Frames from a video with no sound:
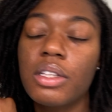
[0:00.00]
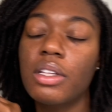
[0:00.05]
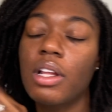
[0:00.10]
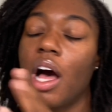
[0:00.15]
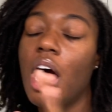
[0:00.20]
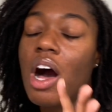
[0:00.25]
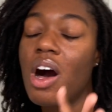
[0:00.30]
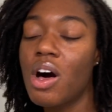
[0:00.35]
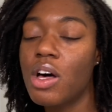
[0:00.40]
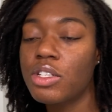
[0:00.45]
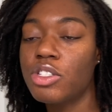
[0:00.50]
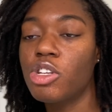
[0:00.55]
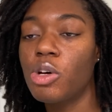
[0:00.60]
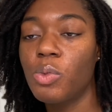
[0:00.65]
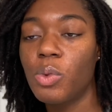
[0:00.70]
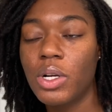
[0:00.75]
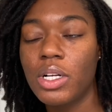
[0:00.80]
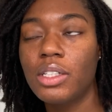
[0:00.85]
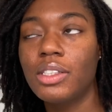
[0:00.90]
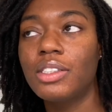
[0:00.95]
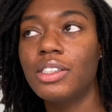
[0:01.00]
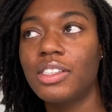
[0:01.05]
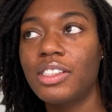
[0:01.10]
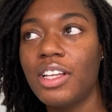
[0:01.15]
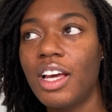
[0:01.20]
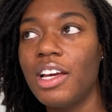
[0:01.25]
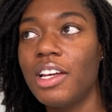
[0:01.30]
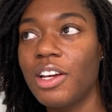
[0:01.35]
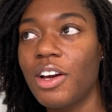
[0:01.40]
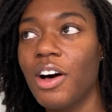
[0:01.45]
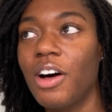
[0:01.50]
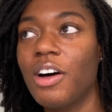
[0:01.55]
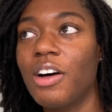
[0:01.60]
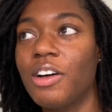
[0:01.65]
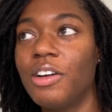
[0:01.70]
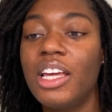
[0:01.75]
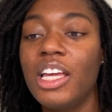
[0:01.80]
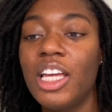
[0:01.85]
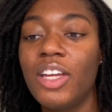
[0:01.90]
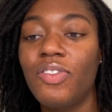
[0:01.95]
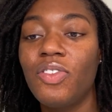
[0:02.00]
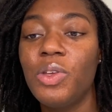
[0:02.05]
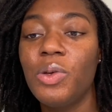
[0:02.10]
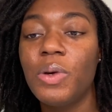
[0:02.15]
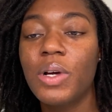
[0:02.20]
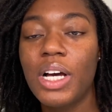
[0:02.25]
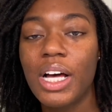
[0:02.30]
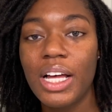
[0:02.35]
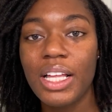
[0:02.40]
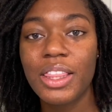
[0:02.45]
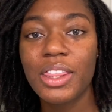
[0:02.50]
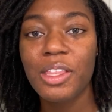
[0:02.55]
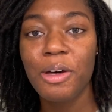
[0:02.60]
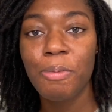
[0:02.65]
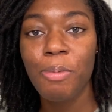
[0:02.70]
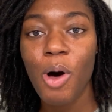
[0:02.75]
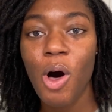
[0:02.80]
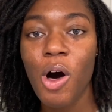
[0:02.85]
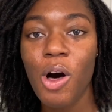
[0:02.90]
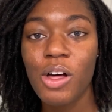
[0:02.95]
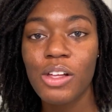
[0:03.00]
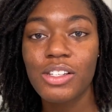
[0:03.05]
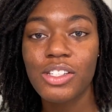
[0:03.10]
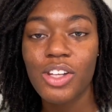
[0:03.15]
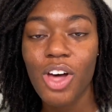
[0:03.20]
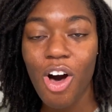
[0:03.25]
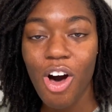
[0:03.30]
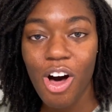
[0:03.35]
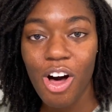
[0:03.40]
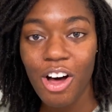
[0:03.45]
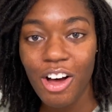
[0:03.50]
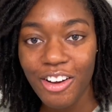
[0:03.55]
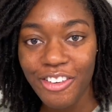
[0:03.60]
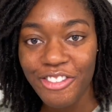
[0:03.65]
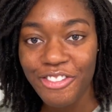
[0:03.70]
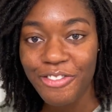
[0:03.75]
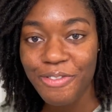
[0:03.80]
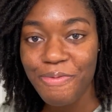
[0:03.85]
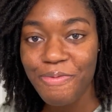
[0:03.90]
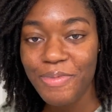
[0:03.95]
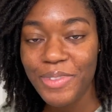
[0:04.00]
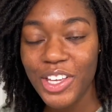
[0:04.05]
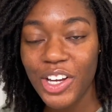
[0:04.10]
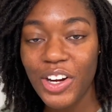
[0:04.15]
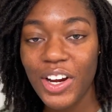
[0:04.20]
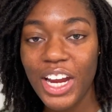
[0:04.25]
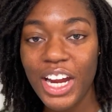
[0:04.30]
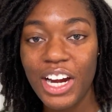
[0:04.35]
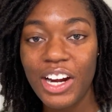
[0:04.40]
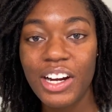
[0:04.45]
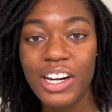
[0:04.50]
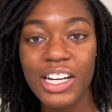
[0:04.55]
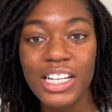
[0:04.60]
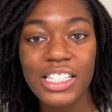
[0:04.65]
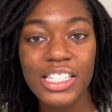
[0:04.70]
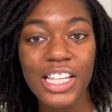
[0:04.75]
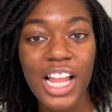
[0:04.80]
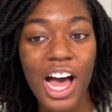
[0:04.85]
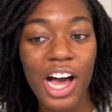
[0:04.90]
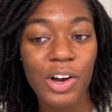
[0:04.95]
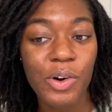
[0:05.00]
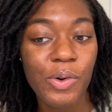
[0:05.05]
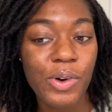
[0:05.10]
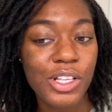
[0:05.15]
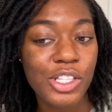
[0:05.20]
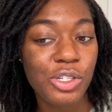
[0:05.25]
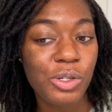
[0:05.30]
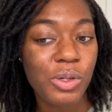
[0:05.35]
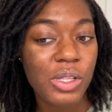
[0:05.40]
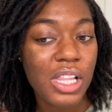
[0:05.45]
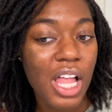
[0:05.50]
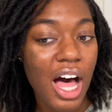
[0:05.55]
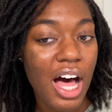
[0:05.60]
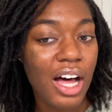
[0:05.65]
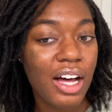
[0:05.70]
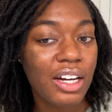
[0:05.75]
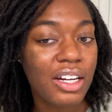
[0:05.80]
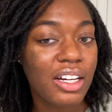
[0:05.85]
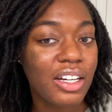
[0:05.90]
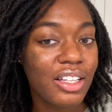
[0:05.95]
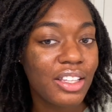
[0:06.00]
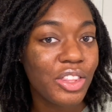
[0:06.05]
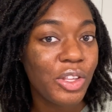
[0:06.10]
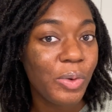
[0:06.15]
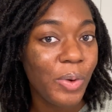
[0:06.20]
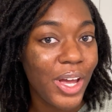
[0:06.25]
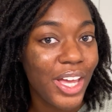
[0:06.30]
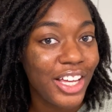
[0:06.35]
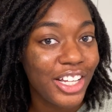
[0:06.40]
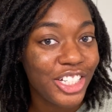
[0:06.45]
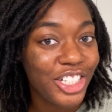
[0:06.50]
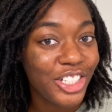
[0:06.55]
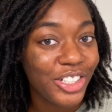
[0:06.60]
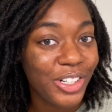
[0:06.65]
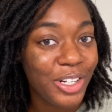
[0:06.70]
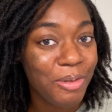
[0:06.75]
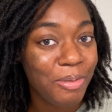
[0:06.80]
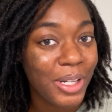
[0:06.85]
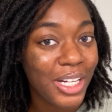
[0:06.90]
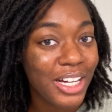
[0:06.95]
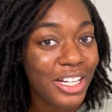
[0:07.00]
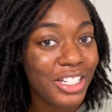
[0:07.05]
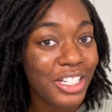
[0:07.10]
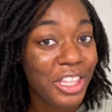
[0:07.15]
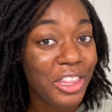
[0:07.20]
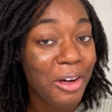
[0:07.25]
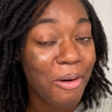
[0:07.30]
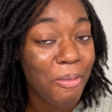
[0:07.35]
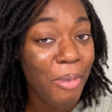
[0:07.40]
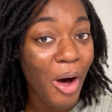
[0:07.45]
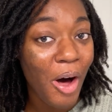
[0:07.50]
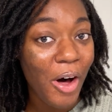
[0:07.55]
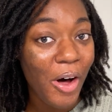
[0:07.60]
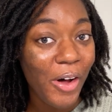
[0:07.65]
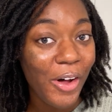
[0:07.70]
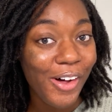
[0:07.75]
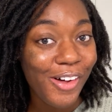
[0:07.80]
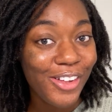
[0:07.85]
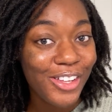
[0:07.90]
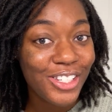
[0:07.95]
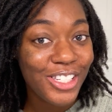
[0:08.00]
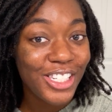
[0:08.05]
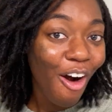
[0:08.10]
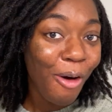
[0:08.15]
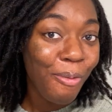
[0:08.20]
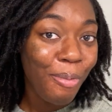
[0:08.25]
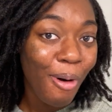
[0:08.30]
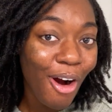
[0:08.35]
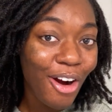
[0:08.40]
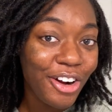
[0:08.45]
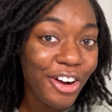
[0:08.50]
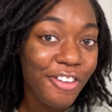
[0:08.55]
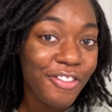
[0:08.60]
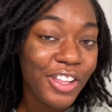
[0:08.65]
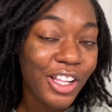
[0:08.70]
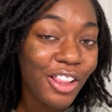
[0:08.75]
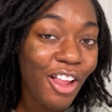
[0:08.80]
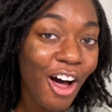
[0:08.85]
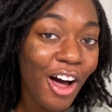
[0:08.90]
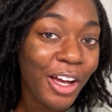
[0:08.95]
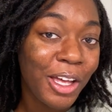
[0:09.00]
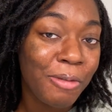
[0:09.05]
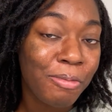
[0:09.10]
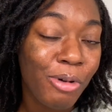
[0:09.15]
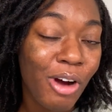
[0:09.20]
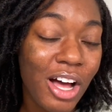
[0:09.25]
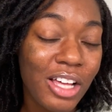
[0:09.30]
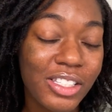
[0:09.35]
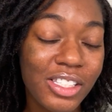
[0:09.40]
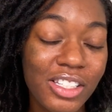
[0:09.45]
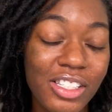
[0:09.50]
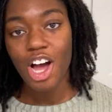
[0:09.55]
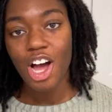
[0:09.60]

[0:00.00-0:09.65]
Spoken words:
I also wanted to say, y'all, if you cut the balls off, your hair is not going to lock the way it should because the balls are part of the locking process.